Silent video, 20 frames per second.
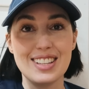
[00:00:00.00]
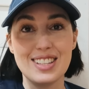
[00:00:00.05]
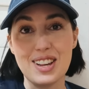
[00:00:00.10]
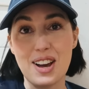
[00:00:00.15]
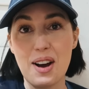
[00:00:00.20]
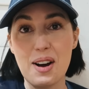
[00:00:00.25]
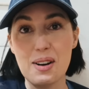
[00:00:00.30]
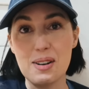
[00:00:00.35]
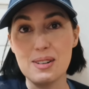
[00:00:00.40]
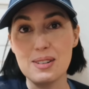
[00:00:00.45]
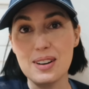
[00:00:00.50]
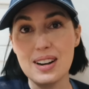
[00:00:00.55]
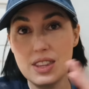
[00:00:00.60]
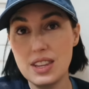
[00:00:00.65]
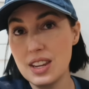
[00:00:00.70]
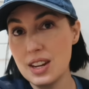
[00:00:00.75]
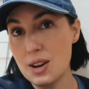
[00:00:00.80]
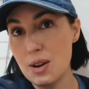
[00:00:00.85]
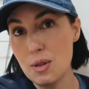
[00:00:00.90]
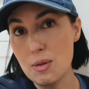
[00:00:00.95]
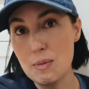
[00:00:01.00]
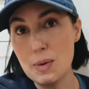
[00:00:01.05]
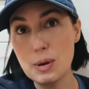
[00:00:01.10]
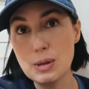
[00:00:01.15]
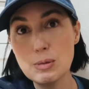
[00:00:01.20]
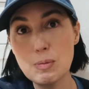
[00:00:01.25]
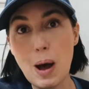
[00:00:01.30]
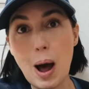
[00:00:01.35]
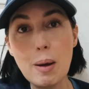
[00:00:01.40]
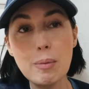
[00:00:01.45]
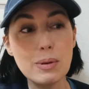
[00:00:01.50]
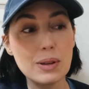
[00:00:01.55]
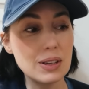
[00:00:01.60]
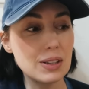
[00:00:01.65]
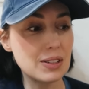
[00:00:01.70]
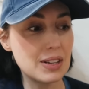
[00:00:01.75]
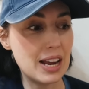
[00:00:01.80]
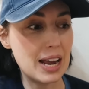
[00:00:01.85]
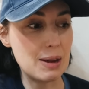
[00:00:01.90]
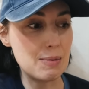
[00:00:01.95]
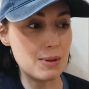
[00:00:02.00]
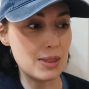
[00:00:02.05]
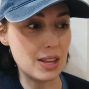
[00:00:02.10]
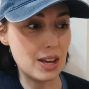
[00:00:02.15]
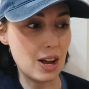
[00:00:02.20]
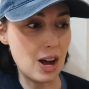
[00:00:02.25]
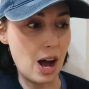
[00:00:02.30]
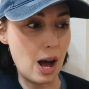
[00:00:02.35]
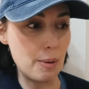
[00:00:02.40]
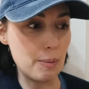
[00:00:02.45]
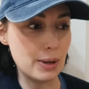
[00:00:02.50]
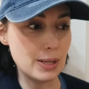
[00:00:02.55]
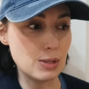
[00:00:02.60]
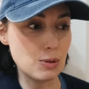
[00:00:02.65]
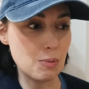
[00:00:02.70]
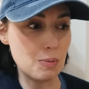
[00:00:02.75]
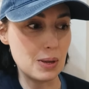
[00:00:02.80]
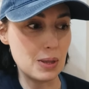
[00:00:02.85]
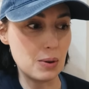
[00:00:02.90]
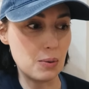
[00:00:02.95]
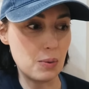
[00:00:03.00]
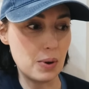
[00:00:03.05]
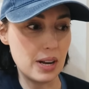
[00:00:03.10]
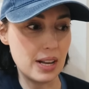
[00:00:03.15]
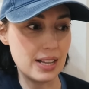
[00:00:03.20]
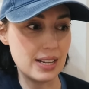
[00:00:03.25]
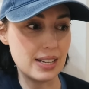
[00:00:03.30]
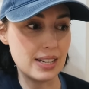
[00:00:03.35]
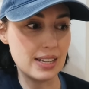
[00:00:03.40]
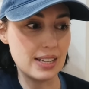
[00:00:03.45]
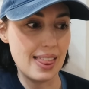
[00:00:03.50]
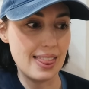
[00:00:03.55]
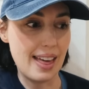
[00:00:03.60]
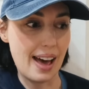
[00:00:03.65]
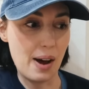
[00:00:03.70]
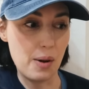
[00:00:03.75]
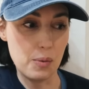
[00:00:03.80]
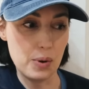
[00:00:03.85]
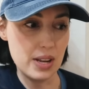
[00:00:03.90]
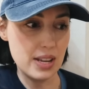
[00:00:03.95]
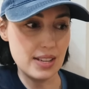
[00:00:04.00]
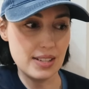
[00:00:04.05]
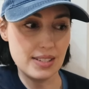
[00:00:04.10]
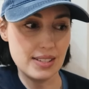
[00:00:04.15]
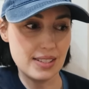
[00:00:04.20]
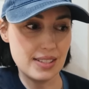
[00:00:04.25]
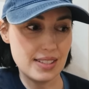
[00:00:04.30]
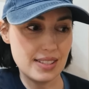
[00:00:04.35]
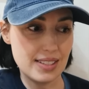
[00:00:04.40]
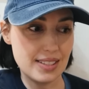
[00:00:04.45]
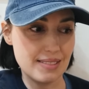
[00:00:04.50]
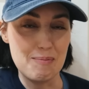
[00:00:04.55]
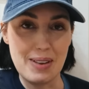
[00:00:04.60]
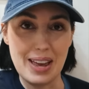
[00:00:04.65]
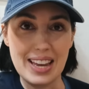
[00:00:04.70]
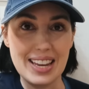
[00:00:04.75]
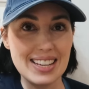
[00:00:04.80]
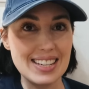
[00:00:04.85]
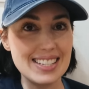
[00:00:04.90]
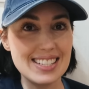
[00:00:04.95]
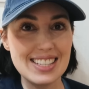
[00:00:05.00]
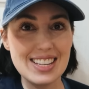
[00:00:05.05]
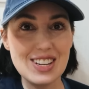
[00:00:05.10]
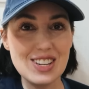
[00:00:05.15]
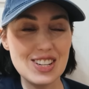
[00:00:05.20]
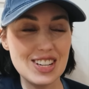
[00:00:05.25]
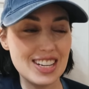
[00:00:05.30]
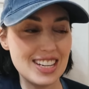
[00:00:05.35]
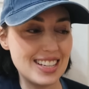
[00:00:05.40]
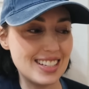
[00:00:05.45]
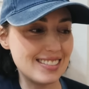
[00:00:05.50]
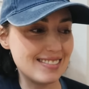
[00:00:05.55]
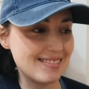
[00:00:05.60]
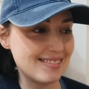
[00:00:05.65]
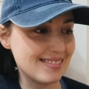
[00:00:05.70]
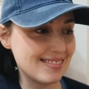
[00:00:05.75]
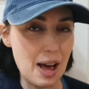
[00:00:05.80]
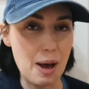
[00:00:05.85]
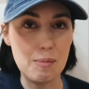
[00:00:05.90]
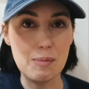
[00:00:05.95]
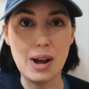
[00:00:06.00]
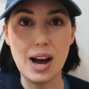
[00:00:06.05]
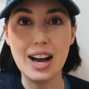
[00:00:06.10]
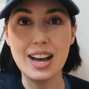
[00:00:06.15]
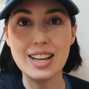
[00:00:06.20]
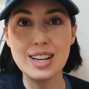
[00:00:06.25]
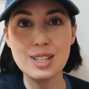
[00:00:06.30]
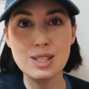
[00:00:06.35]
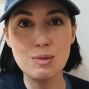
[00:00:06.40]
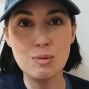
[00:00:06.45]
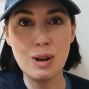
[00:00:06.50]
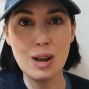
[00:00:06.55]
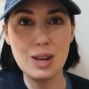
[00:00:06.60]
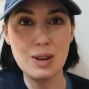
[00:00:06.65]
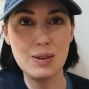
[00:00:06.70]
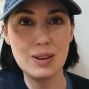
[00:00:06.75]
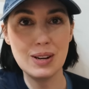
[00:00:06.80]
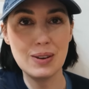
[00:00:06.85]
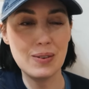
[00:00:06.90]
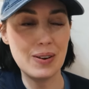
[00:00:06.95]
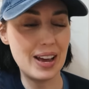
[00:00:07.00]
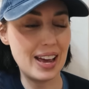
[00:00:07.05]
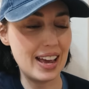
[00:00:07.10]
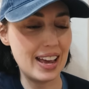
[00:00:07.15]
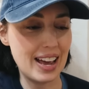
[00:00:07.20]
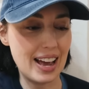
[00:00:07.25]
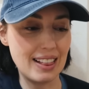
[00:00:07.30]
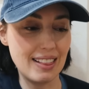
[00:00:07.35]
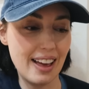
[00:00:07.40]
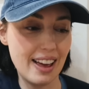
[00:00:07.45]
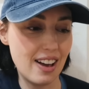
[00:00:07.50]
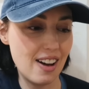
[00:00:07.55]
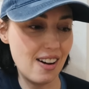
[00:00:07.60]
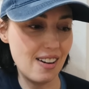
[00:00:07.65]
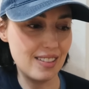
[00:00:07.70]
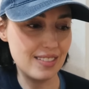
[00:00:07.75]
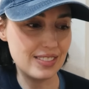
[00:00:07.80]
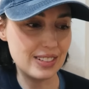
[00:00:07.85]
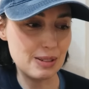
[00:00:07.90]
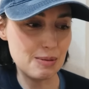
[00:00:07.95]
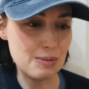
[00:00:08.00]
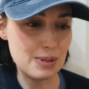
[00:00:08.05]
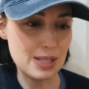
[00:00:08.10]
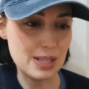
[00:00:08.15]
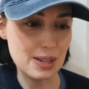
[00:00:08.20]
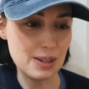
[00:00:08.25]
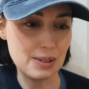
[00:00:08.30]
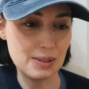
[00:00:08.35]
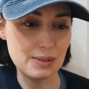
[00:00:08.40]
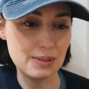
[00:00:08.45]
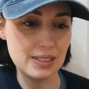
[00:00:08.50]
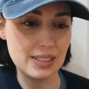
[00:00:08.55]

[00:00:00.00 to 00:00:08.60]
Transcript: so, you know, the most popular name in the comments will be the one that wins. Make a decision. I'm not gonna sway you anyway. I like all of them, so.